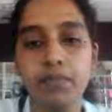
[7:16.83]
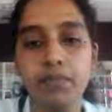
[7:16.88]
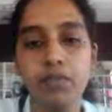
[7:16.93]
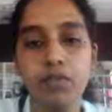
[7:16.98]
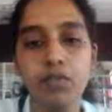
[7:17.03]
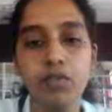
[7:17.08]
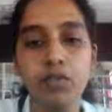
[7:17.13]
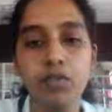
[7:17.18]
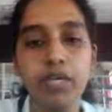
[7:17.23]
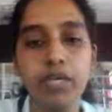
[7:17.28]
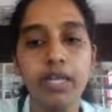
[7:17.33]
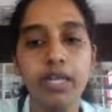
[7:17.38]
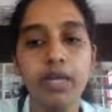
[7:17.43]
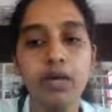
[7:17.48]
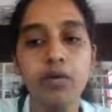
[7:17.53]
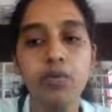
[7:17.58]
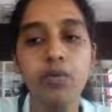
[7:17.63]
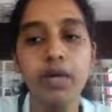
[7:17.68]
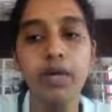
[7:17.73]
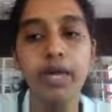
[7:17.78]
So
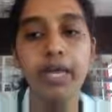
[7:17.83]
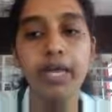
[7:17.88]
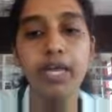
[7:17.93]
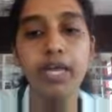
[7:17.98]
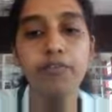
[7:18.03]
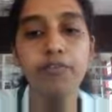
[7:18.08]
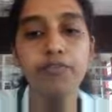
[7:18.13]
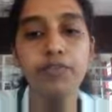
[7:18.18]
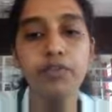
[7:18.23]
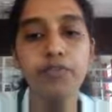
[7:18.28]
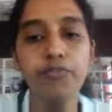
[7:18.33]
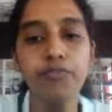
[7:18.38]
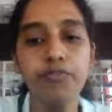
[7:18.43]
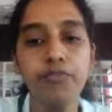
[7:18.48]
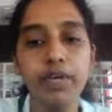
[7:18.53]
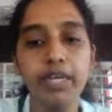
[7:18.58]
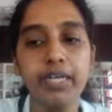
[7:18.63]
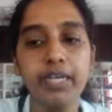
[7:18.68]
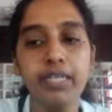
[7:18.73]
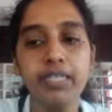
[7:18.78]
now I have to
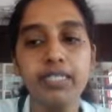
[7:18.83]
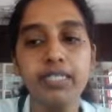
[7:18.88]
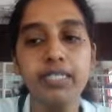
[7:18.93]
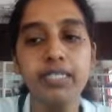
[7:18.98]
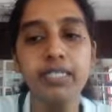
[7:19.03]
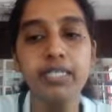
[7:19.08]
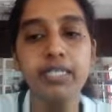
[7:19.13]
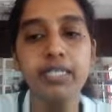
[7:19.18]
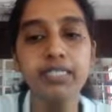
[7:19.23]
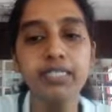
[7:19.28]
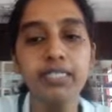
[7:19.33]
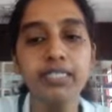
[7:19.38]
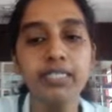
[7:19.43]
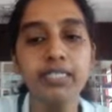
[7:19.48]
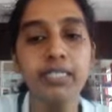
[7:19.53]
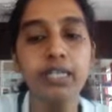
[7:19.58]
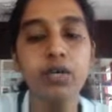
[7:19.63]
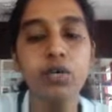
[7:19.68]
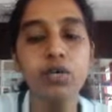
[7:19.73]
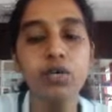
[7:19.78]
find the
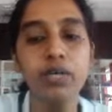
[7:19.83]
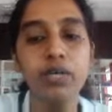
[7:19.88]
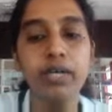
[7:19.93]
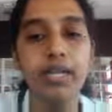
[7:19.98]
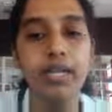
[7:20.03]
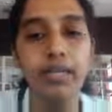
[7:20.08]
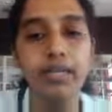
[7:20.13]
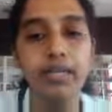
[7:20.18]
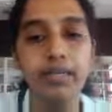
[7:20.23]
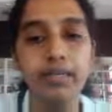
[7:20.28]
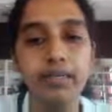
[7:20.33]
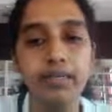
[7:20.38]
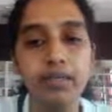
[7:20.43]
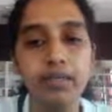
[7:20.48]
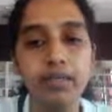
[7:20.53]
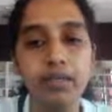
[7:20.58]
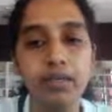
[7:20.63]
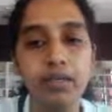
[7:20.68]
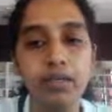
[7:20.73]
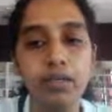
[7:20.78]
DC load line.
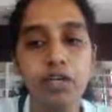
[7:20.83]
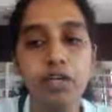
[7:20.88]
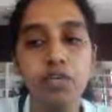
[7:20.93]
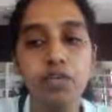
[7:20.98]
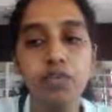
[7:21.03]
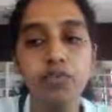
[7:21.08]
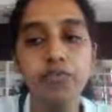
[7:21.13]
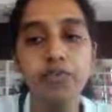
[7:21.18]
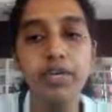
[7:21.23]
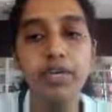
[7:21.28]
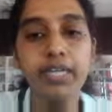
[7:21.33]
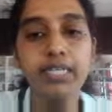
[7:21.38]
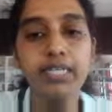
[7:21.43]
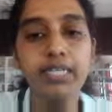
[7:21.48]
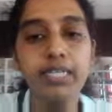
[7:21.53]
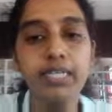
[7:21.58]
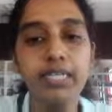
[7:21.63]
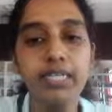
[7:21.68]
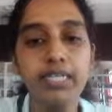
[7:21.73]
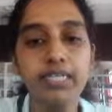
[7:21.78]
To find
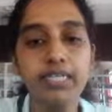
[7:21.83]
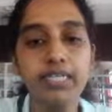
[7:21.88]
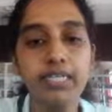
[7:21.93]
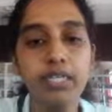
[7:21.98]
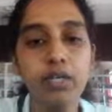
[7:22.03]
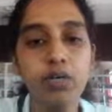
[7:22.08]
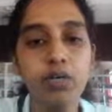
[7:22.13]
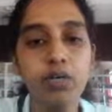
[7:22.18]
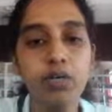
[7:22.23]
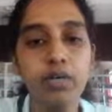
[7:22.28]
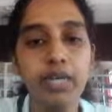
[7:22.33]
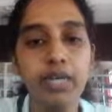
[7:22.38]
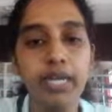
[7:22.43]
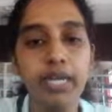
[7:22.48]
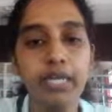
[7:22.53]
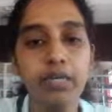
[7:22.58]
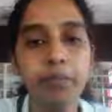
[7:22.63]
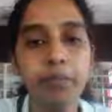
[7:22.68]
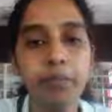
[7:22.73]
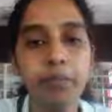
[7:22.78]
the DC load
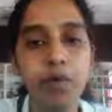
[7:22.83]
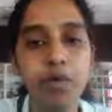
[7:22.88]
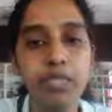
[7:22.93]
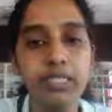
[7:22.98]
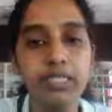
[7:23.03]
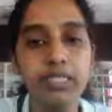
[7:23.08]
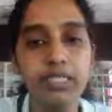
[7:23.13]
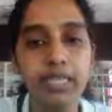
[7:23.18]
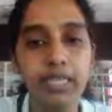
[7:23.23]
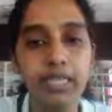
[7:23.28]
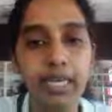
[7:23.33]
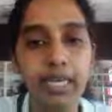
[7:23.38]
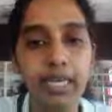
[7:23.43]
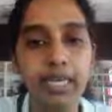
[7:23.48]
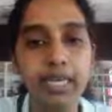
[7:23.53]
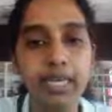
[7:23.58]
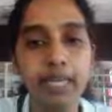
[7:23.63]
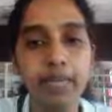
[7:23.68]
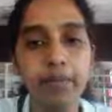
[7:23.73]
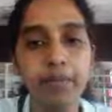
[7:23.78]
line point
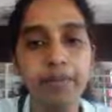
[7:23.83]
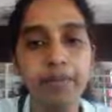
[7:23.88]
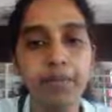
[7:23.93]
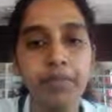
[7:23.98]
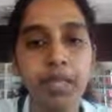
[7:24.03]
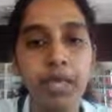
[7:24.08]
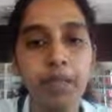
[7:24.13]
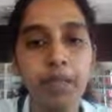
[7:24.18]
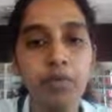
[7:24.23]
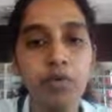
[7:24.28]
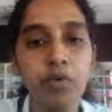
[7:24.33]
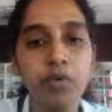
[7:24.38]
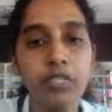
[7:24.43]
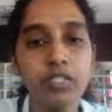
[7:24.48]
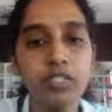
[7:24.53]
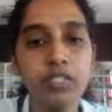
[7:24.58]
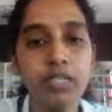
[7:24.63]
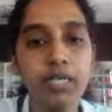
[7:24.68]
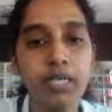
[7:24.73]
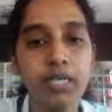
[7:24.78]
A, I am
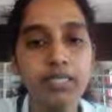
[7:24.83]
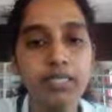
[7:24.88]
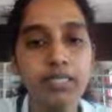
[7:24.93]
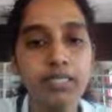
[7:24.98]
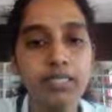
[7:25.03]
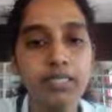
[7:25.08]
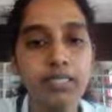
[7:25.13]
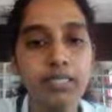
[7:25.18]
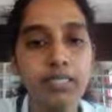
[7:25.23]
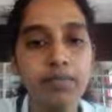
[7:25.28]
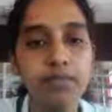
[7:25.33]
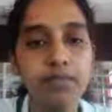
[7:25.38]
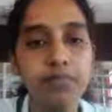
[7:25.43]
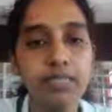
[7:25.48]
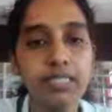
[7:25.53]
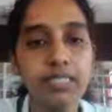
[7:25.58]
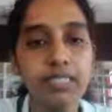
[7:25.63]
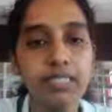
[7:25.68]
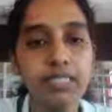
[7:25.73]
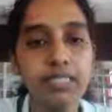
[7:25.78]
going to consider
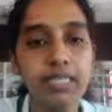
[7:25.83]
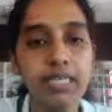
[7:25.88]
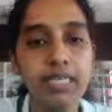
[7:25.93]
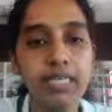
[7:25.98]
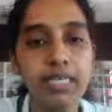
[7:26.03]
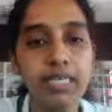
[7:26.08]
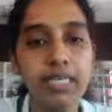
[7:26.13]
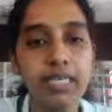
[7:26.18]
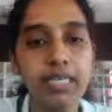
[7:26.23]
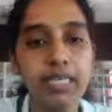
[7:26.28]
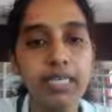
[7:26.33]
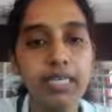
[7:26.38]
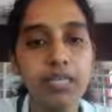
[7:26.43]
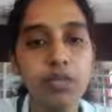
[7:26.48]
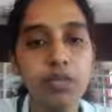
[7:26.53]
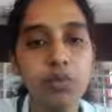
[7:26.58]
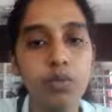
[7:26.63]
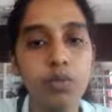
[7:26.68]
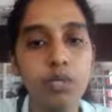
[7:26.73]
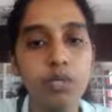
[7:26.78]
VCE
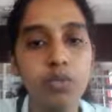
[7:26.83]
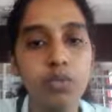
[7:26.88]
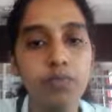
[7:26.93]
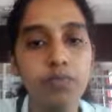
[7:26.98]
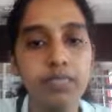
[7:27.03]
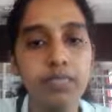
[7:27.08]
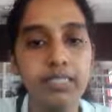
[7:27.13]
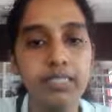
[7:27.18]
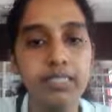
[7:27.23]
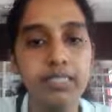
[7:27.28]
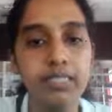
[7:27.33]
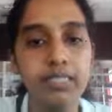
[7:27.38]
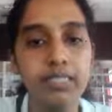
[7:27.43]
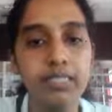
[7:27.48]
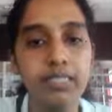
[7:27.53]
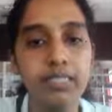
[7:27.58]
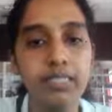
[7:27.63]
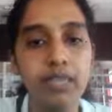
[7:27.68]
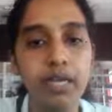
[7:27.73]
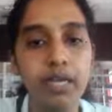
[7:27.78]
equal to
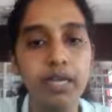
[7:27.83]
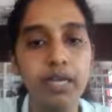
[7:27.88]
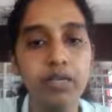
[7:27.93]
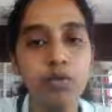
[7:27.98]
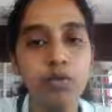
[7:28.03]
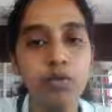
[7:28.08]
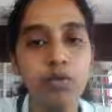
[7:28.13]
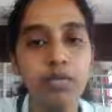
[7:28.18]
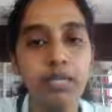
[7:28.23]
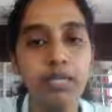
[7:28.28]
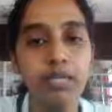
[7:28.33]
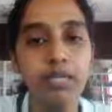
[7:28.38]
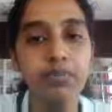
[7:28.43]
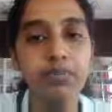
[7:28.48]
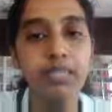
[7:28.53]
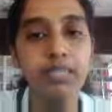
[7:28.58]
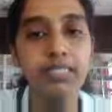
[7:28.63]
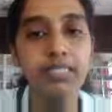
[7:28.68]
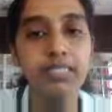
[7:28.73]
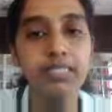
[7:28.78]
VCC. I know that
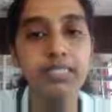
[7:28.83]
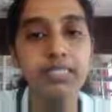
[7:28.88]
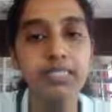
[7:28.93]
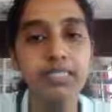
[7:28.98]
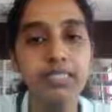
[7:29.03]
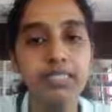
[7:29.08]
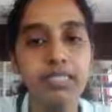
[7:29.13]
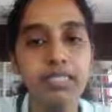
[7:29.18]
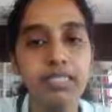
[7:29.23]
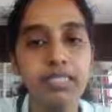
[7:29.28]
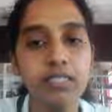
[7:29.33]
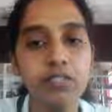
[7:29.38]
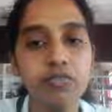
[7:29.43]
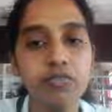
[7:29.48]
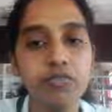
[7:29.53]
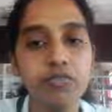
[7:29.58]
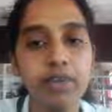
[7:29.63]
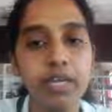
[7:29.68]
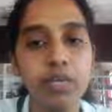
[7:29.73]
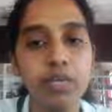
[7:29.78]
VCC is
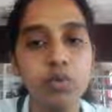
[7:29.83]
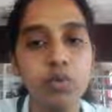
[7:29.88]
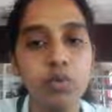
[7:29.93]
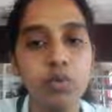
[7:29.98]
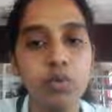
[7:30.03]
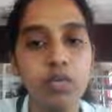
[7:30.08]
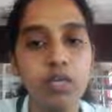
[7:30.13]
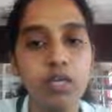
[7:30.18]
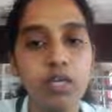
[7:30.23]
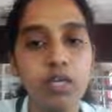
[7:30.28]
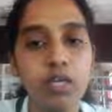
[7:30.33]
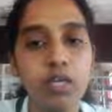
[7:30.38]
5 volt.